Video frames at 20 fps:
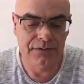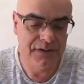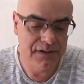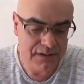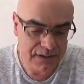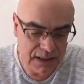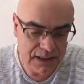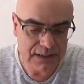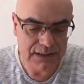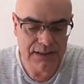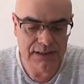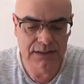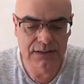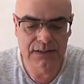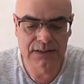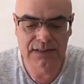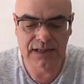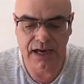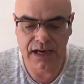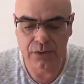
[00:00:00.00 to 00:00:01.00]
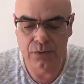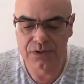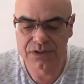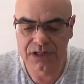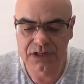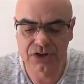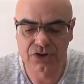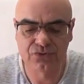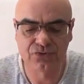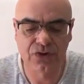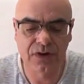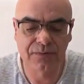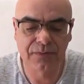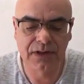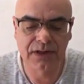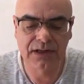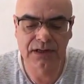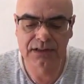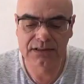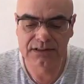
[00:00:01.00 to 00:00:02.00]
Needless to say, it was
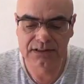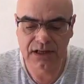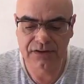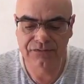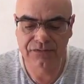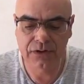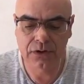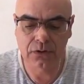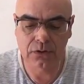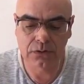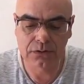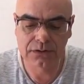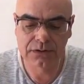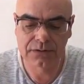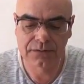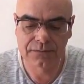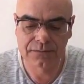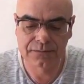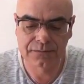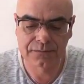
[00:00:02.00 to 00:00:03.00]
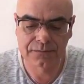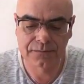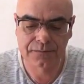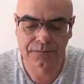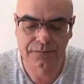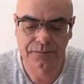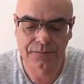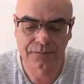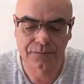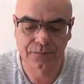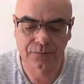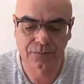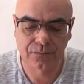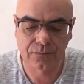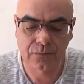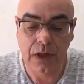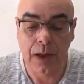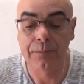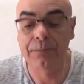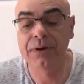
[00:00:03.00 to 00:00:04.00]
extremely difficult.
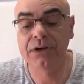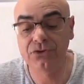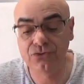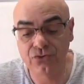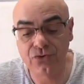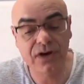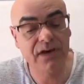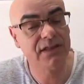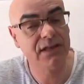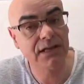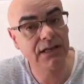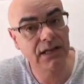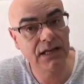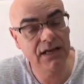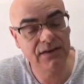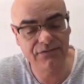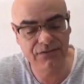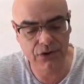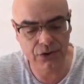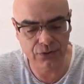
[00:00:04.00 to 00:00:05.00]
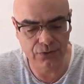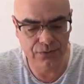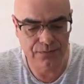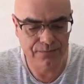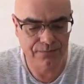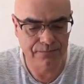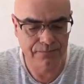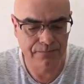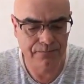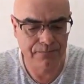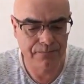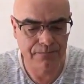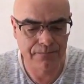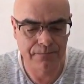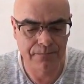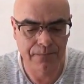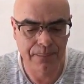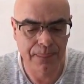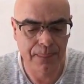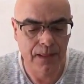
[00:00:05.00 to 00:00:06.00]
But Drea didn't leave you.
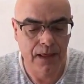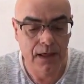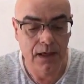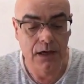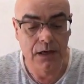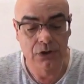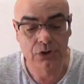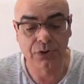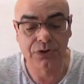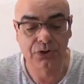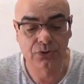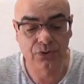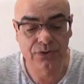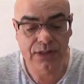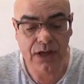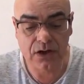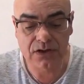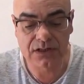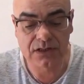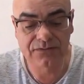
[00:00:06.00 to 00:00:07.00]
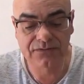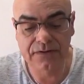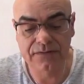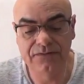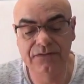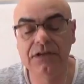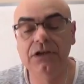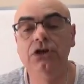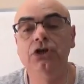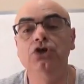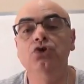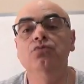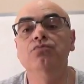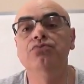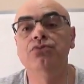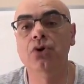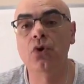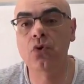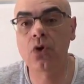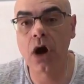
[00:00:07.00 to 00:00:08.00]
So in 2015, you
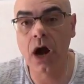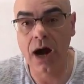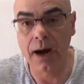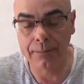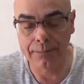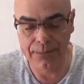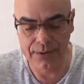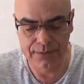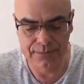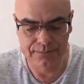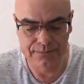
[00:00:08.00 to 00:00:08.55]
broke up.